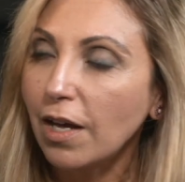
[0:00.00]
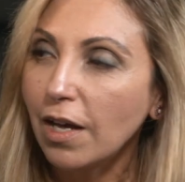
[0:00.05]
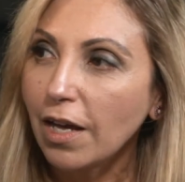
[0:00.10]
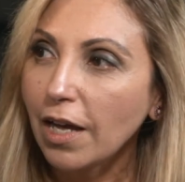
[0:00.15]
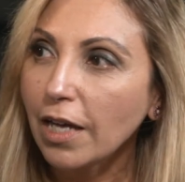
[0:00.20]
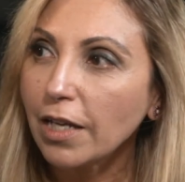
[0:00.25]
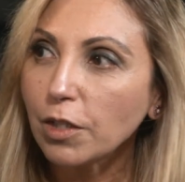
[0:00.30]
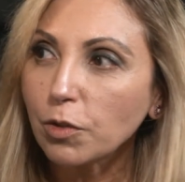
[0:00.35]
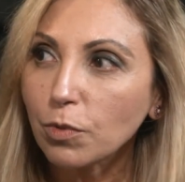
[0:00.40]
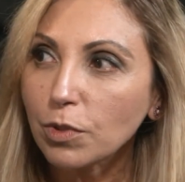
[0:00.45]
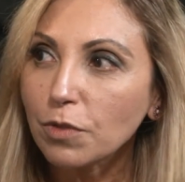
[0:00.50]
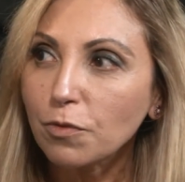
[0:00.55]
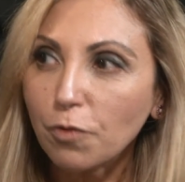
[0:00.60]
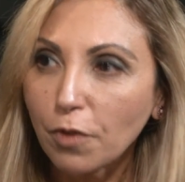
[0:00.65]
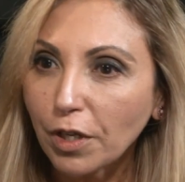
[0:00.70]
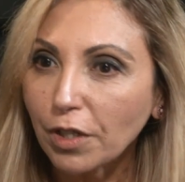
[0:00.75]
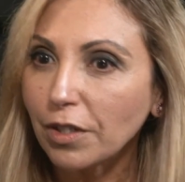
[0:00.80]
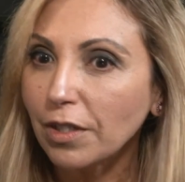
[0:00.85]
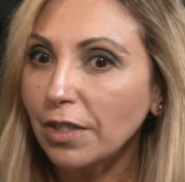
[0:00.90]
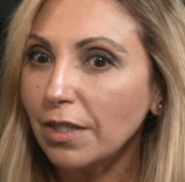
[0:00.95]
And it was
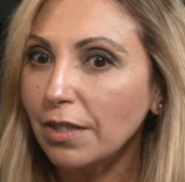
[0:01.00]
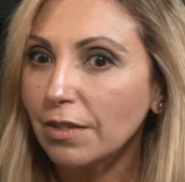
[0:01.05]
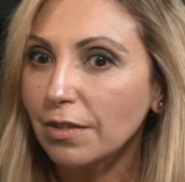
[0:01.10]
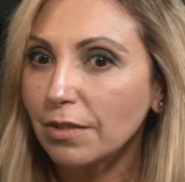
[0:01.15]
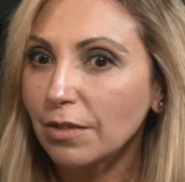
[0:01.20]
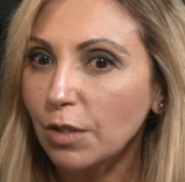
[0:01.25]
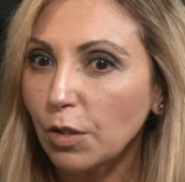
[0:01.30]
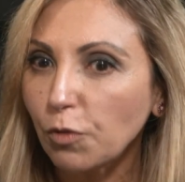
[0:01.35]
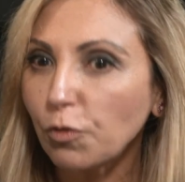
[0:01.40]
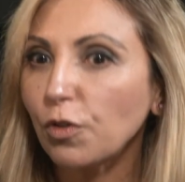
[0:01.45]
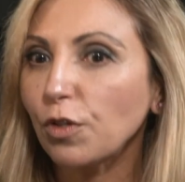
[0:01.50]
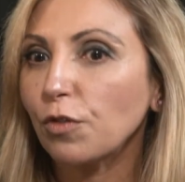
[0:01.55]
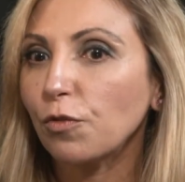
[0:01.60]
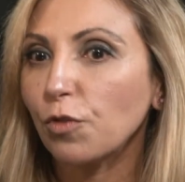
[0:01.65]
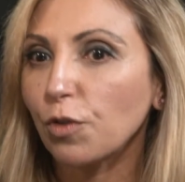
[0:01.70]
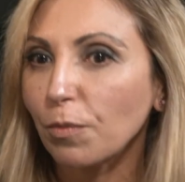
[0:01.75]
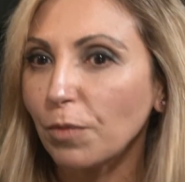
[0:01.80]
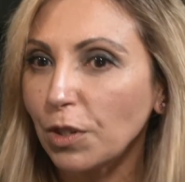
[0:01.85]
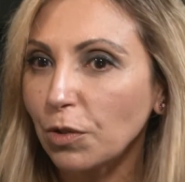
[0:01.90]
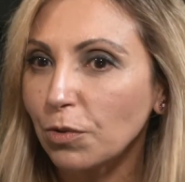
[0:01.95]
very different
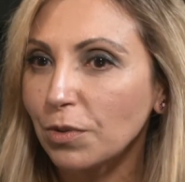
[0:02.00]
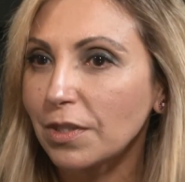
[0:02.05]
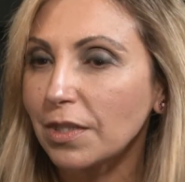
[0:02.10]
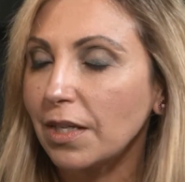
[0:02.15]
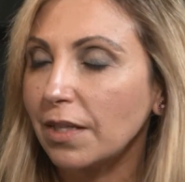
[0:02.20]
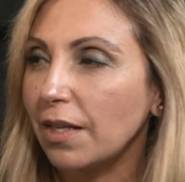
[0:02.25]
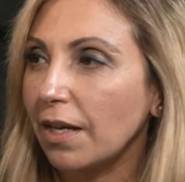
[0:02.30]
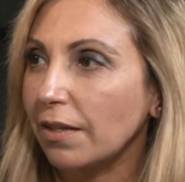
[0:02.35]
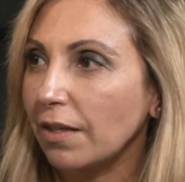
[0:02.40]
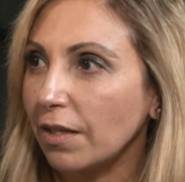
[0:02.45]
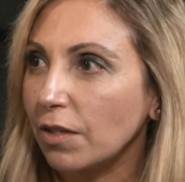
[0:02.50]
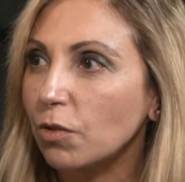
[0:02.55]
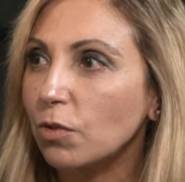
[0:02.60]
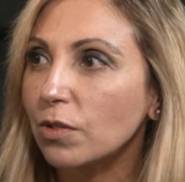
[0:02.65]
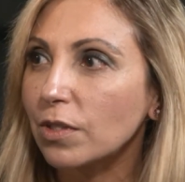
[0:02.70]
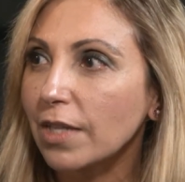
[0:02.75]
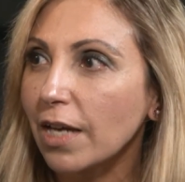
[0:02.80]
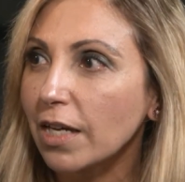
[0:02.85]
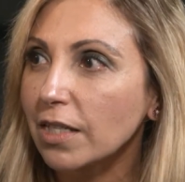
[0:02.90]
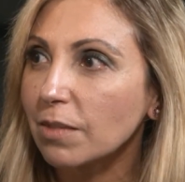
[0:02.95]
for me to see that
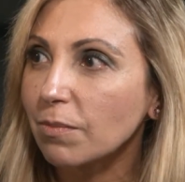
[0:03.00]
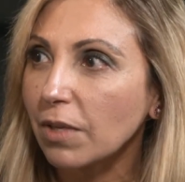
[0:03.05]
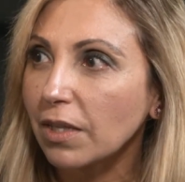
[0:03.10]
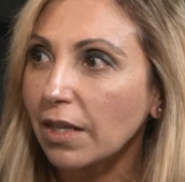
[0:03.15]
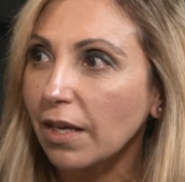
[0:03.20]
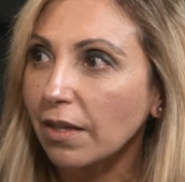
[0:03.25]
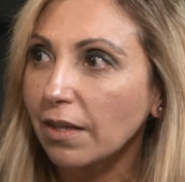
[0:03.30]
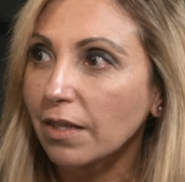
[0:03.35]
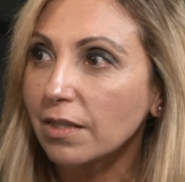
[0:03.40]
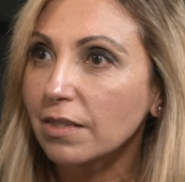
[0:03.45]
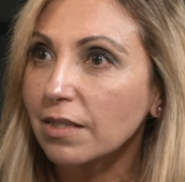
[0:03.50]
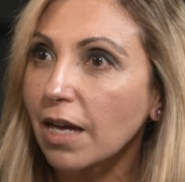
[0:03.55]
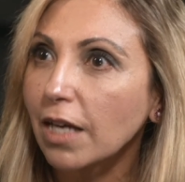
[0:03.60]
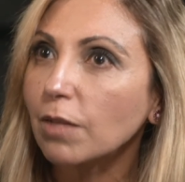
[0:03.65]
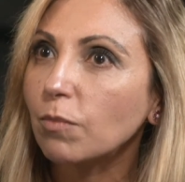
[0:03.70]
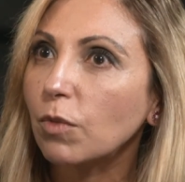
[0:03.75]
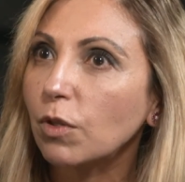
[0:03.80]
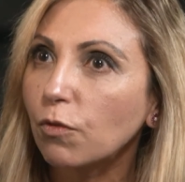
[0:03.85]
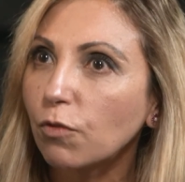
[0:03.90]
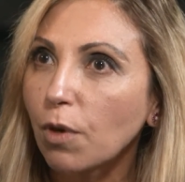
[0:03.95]
enthusiasm and that
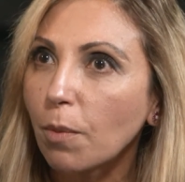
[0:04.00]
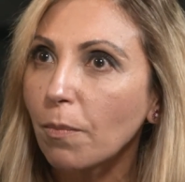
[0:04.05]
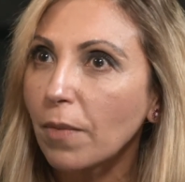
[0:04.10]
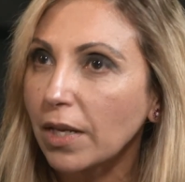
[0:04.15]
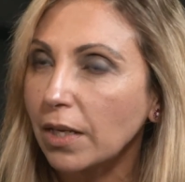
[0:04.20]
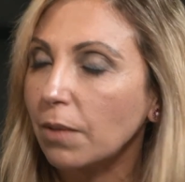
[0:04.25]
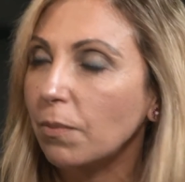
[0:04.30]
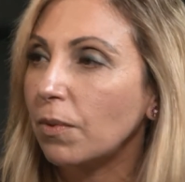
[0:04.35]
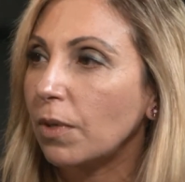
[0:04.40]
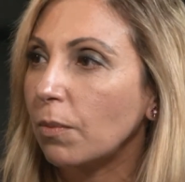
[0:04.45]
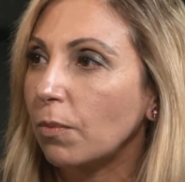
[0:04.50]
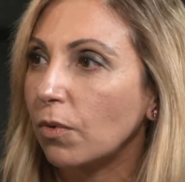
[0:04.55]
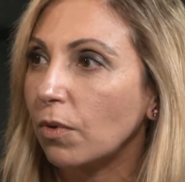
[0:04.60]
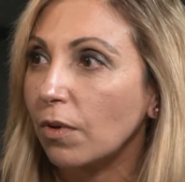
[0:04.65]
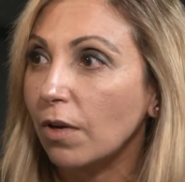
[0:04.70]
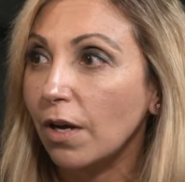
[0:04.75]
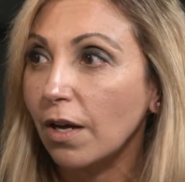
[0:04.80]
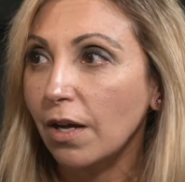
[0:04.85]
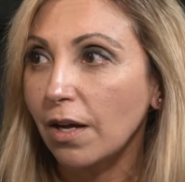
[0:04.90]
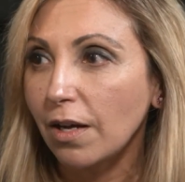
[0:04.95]
excitement from many people.